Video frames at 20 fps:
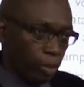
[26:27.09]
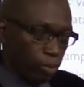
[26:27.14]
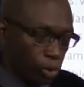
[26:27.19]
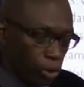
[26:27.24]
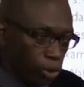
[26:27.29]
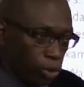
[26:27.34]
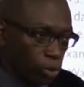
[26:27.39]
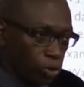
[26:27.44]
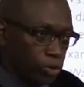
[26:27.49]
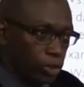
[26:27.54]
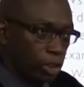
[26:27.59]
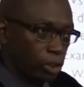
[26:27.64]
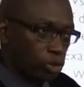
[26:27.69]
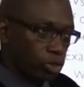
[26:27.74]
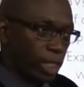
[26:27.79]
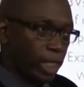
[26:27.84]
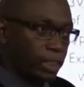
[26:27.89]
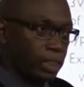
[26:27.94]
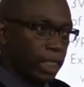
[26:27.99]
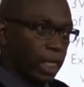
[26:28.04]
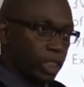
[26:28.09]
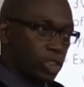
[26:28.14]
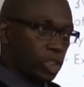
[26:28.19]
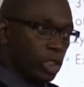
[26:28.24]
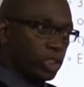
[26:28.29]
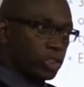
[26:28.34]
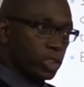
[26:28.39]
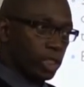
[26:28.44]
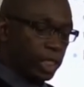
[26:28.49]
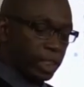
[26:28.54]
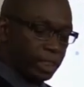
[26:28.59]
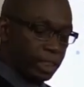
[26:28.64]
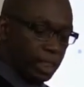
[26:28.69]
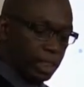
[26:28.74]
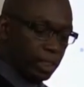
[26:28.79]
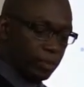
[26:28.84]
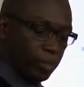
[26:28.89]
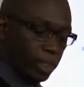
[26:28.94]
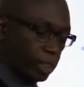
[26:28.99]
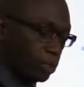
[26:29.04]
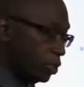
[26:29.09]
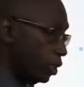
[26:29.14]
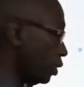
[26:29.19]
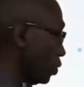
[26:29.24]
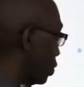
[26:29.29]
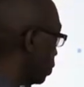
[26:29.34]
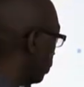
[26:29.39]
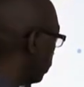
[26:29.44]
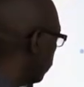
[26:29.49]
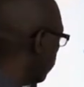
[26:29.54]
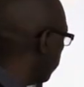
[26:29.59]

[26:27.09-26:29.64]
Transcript: producing transactions on a daily basis,